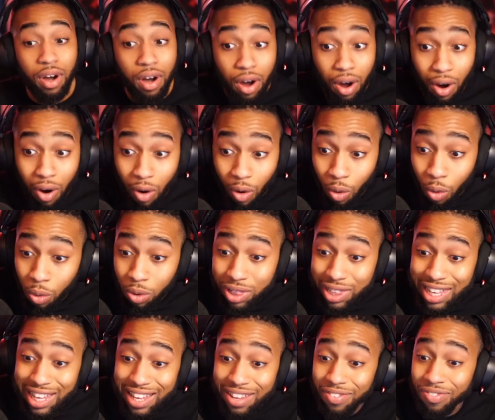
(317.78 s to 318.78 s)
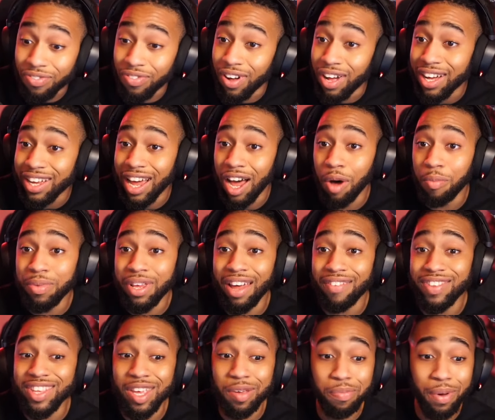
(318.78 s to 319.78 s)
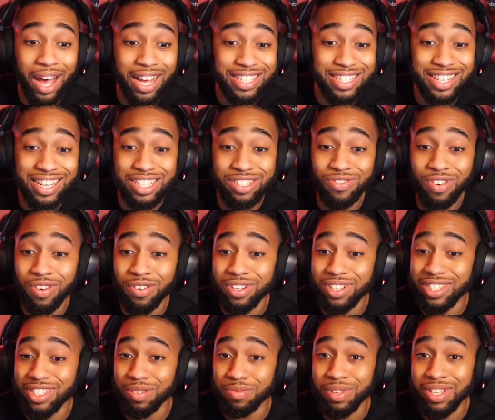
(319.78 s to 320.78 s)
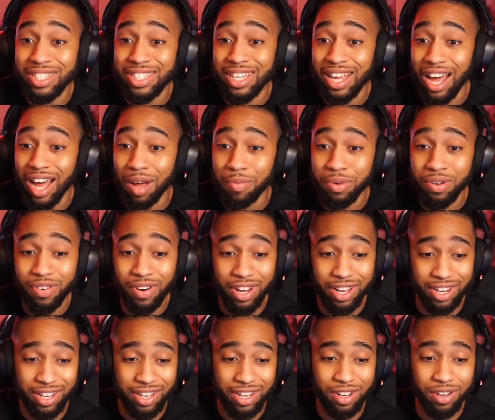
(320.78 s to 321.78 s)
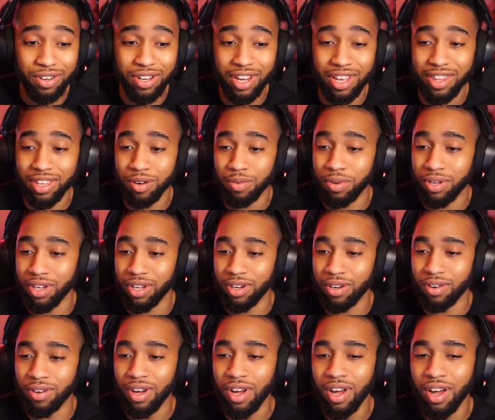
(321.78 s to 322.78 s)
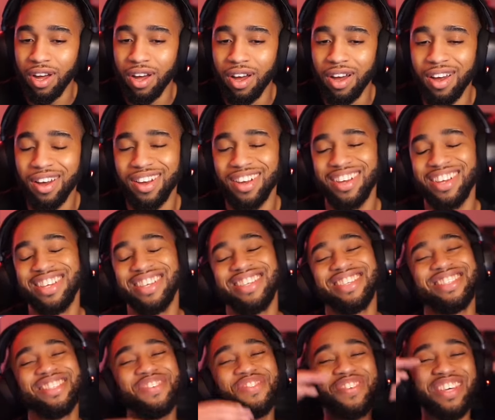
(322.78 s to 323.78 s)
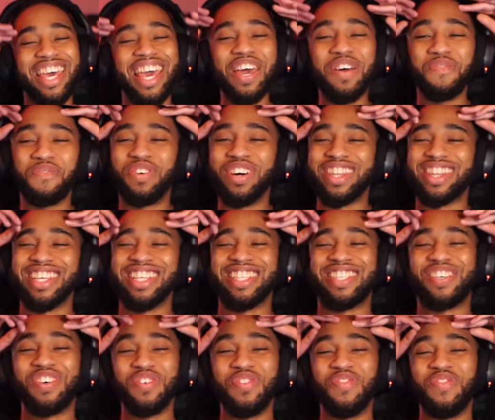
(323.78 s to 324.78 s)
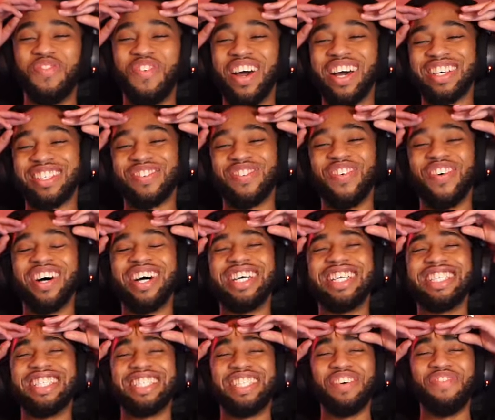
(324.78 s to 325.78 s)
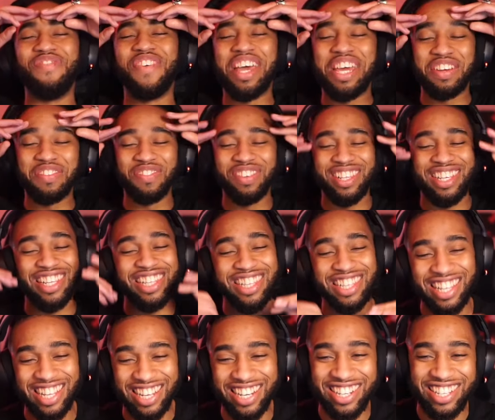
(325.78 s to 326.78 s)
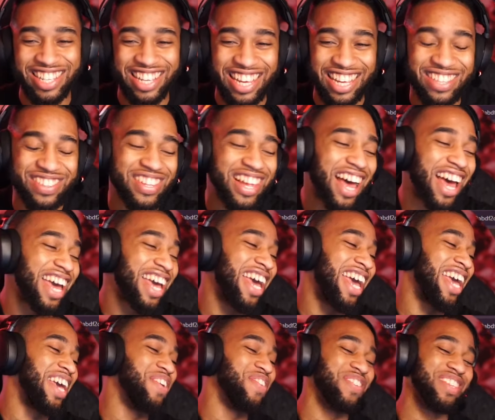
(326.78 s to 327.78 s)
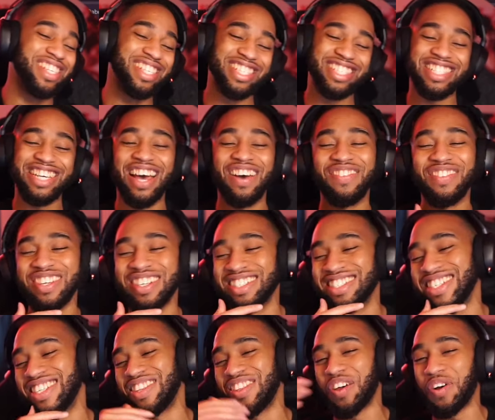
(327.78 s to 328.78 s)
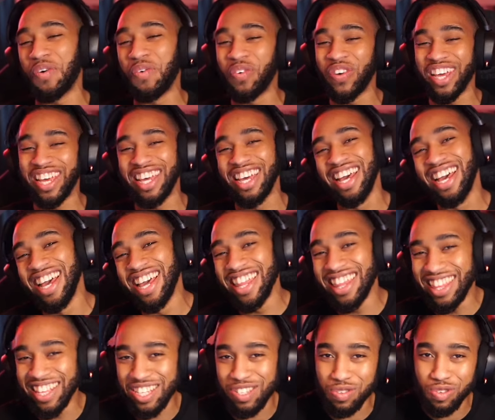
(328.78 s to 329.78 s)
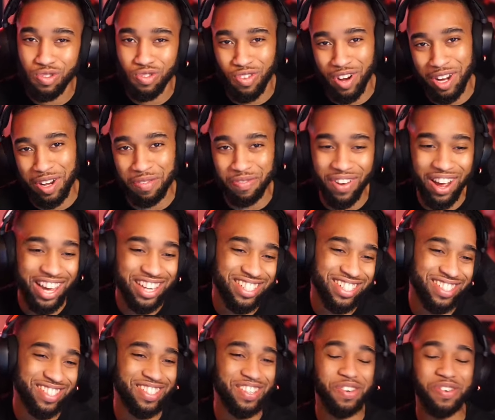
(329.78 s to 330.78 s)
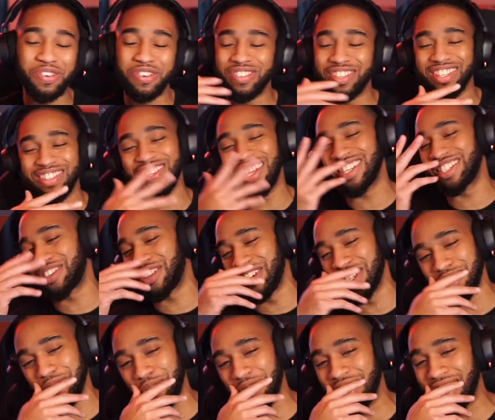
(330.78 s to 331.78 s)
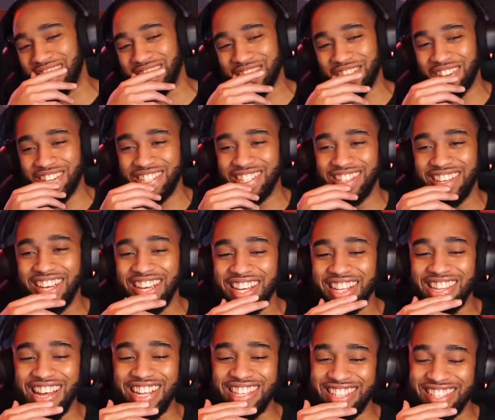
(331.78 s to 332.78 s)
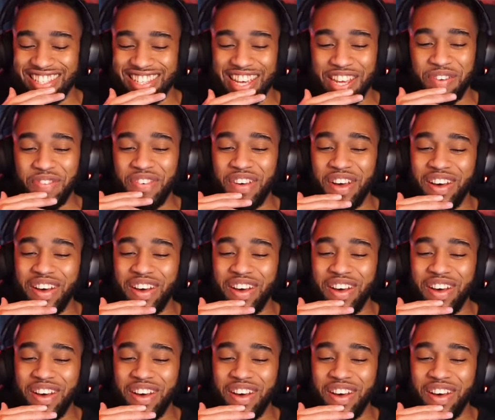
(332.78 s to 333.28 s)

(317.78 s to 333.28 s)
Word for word: Holy fuck, how many have to get past the next round because something's copyrighted? Okay, there we go. You can't put the two best ones debatably literally it's I hate when this shit happens. There's no way this was randomized. There's no that's crazy, bro. That's crazy. That's insane.